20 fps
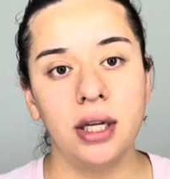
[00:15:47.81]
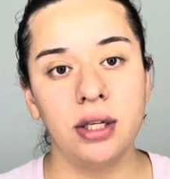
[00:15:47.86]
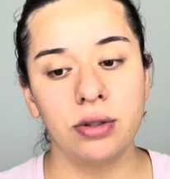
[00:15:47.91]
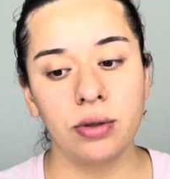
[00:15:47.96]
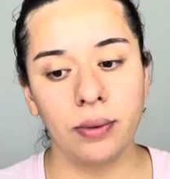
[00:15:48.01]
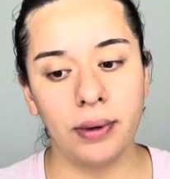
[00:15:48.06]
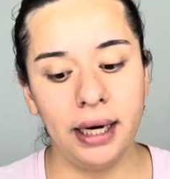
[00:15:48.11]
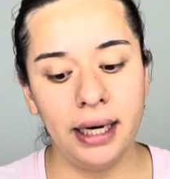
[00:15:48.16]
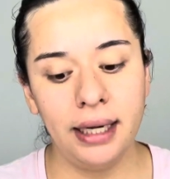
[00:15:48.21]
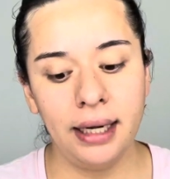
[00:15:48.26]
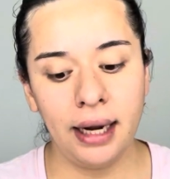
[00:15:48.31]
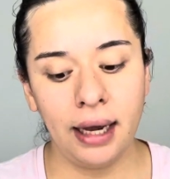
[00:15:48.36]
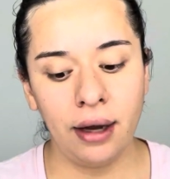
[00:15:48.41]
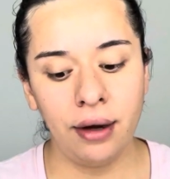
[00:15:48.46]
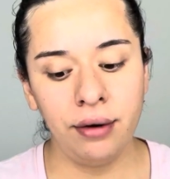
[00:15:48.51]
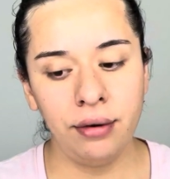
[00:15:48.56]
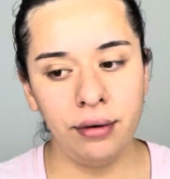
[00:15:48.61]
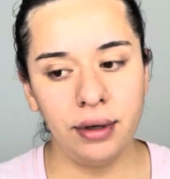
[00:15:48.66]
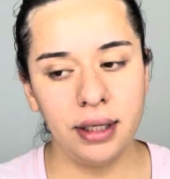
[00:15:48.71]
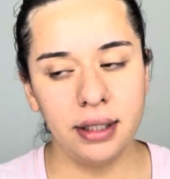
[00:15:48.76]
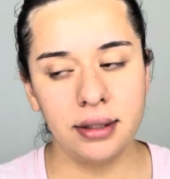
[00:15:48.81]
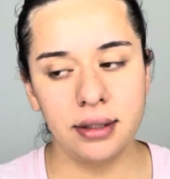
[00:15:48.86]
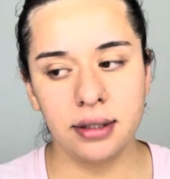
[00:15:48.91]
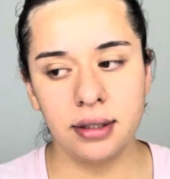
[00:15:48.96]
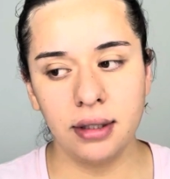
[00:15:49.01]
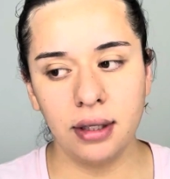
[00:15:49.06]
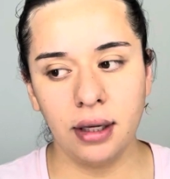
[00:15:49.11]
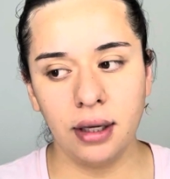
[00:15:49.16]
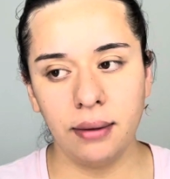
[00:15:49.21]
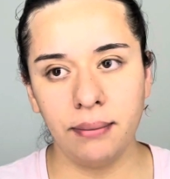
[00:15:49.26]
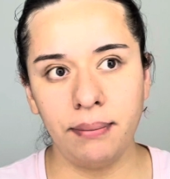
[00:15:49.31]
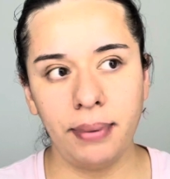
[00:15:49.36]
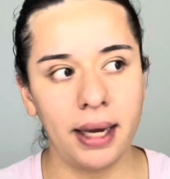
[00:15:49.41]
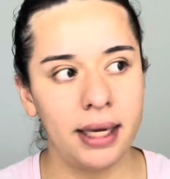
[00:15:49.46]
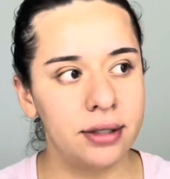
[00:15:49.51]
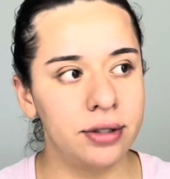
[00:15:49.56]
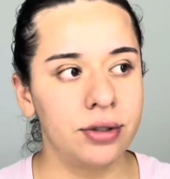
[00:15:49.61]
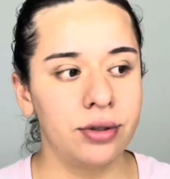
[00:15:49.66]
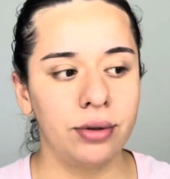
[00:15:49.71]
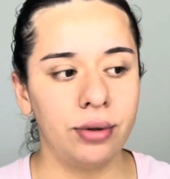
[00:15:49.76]
So right now it's
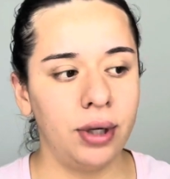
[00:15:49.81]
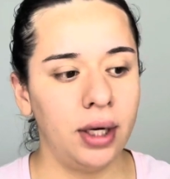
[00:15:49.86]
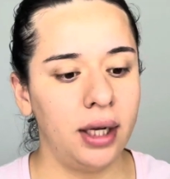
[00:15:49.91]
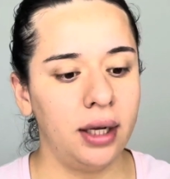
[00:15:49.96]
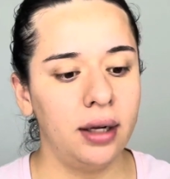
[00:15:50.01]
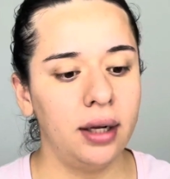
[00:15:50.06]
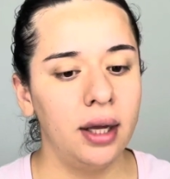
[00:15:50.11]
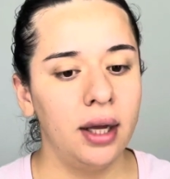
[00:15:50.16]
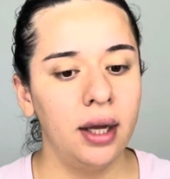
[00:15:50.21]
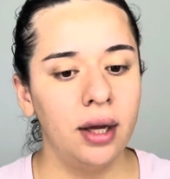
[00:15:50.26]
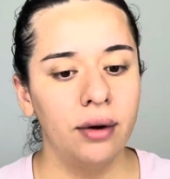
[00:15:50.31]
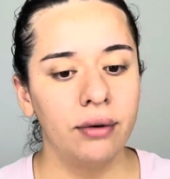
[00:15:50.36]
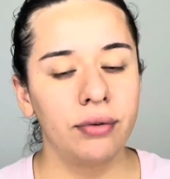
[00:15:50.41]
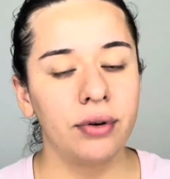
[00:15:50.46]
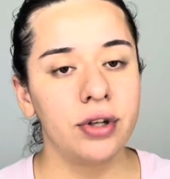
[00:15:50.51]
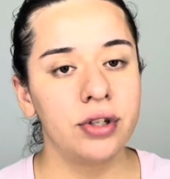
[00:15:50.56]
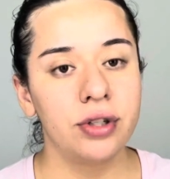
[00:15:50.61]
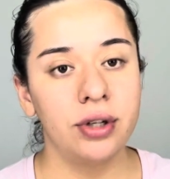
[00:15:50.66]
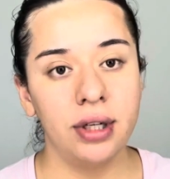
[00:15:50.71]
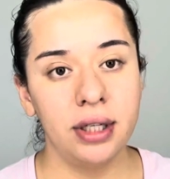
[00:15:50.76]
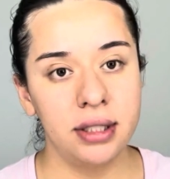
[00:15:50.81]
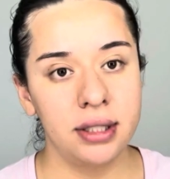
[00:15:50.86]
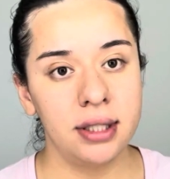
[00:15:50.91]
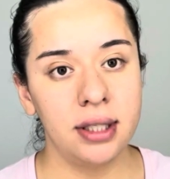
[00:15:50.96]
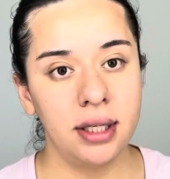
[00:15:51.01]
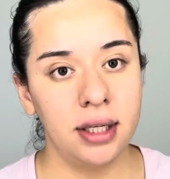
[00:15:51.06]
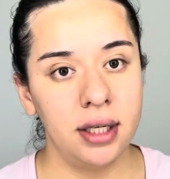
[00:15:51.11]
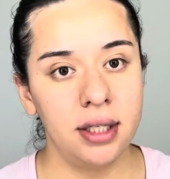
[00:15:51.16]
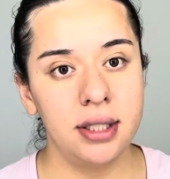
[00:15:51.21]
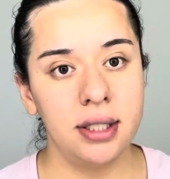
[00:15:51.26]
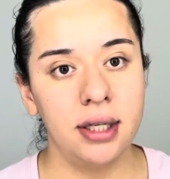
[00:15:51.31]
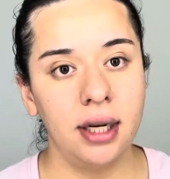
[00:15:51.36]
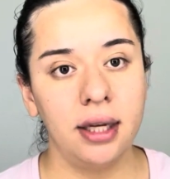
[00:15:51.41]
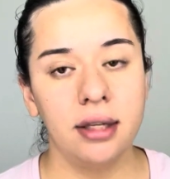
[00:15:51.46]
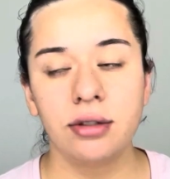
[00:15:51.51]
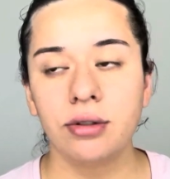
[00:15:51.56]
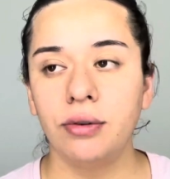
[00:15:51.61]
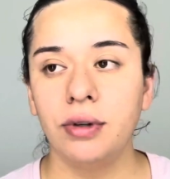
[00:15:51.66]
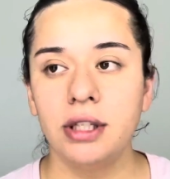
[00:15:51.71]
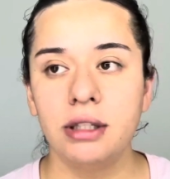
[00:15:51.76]
past 3 for sure. It's Sunday today,
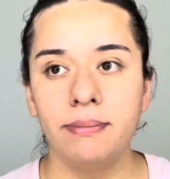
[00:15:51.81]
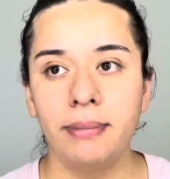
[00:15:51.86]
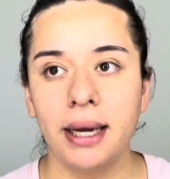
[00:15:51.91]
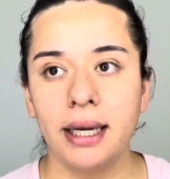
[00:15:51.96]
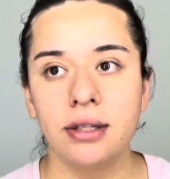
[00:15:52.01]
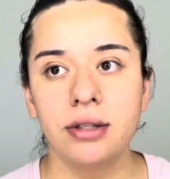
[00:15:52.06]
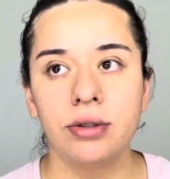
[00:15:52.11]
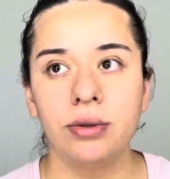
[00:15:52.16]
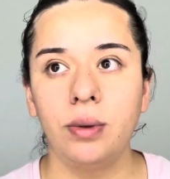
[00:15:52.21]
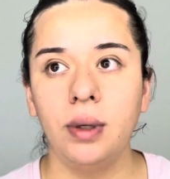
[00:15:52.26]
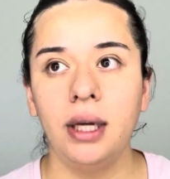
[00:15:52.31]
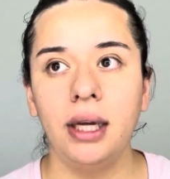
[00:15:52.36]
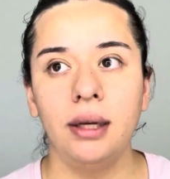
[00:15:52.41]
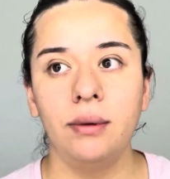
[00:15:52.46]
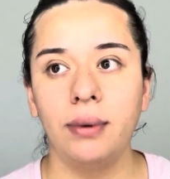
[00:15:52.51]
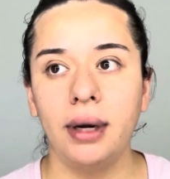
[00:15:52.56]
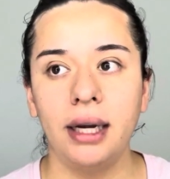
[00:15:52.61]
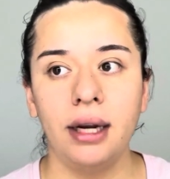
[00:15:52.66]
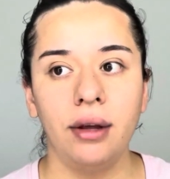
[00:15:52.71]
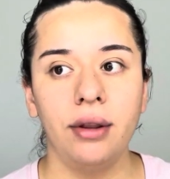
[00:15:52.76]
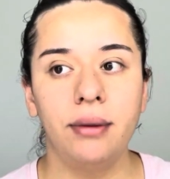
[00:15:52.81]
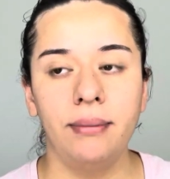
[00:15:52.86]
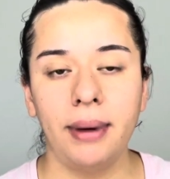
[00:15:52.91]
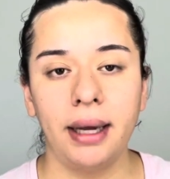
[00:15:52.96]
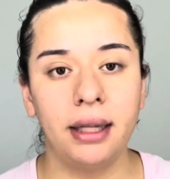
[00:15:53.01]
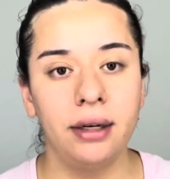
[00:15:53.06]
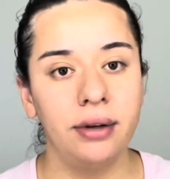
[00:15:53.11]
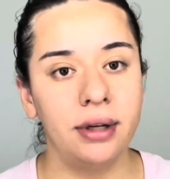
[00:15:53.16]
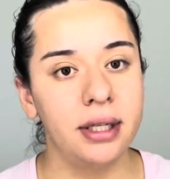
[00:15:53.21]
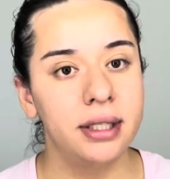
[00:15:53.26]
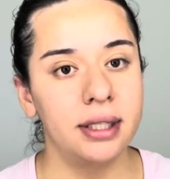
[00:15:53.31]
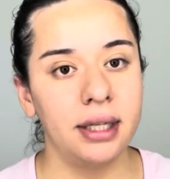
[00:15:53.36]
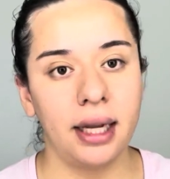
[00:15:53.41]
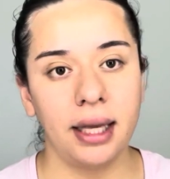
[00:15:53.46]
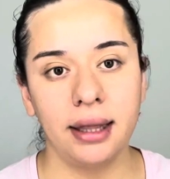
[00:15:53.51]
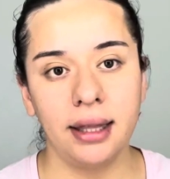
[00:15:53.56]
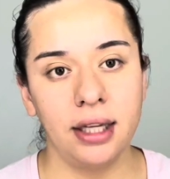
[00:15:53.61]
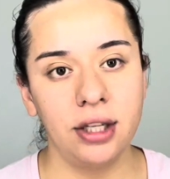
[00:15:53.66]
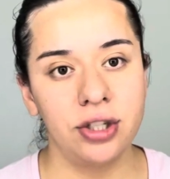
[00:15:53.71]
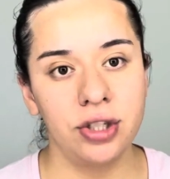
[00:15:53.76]
so it's past 3 right now. The binaries,
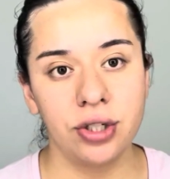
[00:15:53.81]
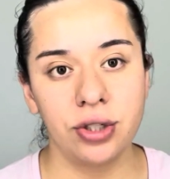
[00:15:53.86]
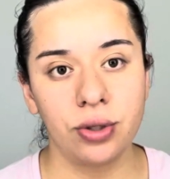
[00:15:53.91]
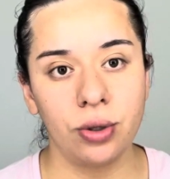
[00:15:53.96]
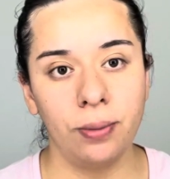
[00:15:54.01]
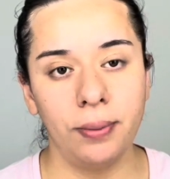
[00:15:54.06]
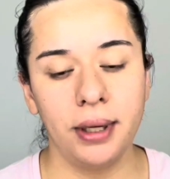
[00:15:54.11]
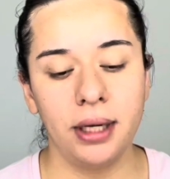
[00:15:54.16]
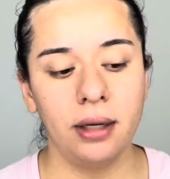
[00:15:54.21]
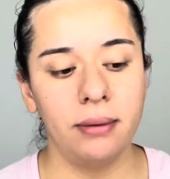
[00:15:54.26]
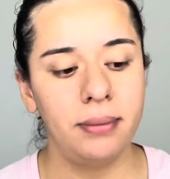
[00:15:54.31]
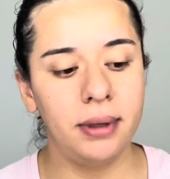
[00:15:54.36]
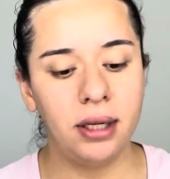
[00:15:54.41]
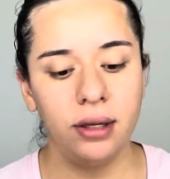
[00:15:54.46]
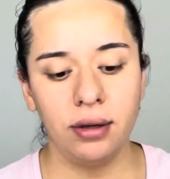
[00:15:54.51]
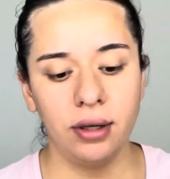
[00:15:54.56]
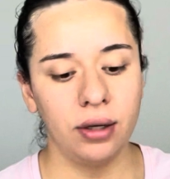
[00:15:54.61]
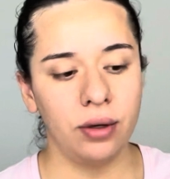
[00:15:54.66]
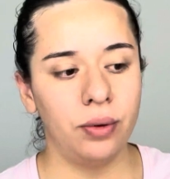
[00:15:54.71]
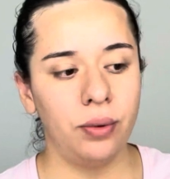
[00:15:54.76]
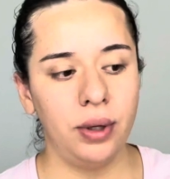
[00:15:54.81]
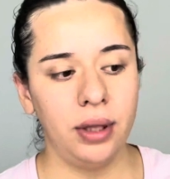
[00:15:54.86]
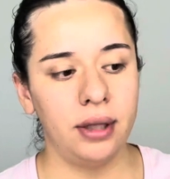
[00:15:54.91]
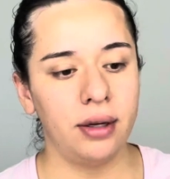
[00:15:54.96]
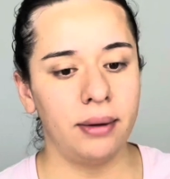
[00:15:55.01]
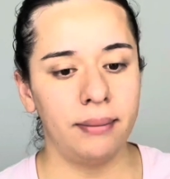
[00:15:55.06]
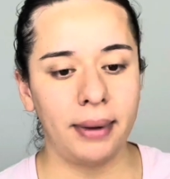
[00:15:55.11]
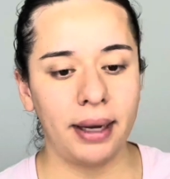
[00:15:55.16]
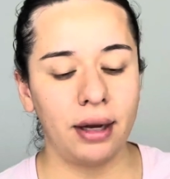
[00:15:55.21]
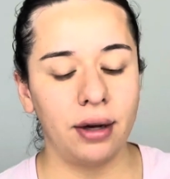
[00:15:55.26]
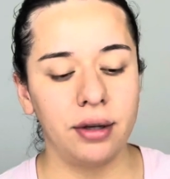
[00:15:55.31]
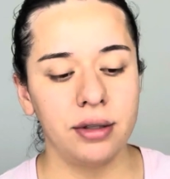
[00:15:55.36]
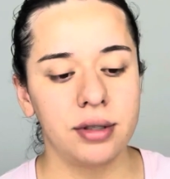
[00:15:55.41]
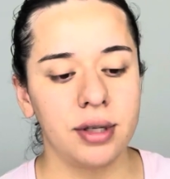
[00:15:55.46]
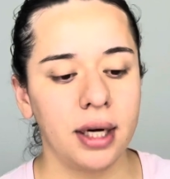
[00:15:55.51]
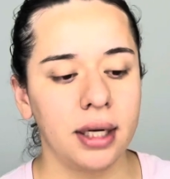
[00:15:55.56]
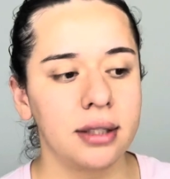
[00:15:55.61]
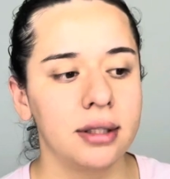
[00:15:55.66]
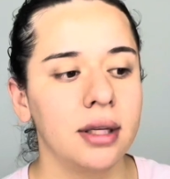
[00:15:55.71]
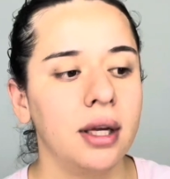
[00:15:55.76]
like they just opened up and you can go in there and buy
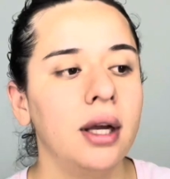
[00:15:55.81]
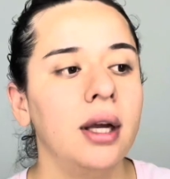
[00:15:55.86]
contracts.